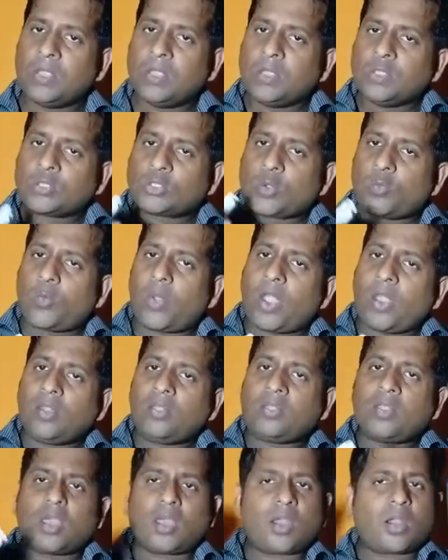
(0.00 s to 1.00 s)
So when
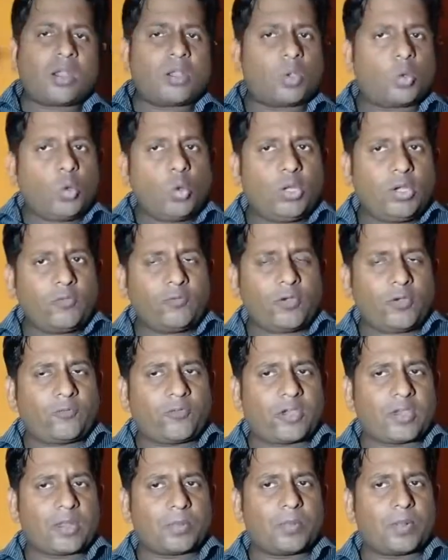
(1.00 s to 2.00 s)
there are 2 different
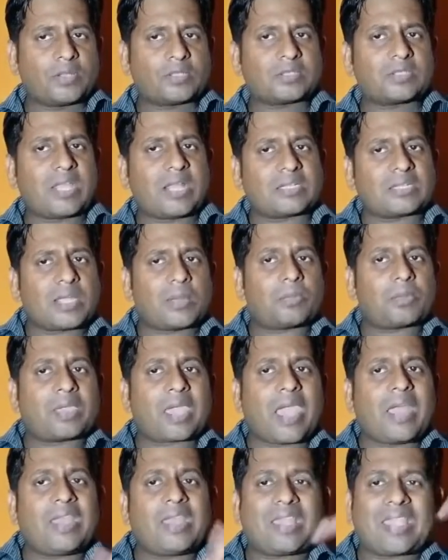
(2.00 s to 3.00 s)
variables, that time
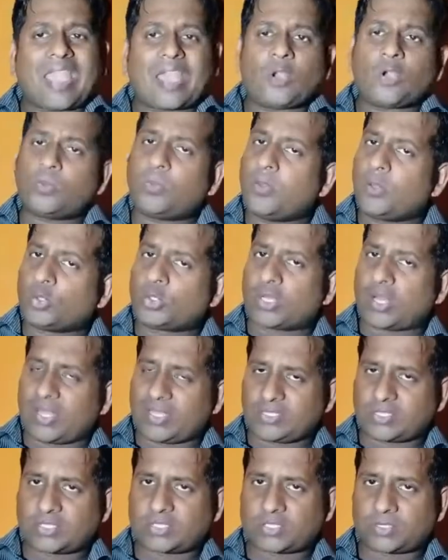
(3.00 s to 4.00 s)
carry cannot be
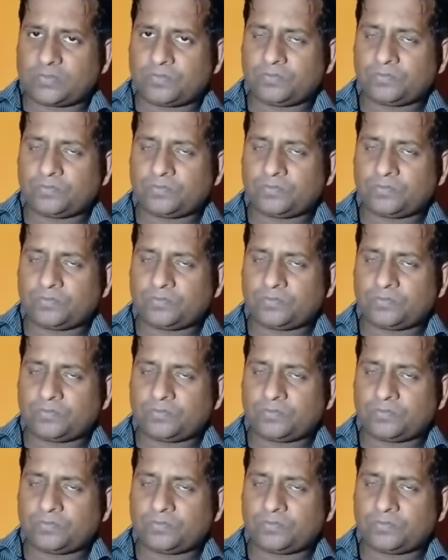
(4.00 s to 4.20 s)
utilized.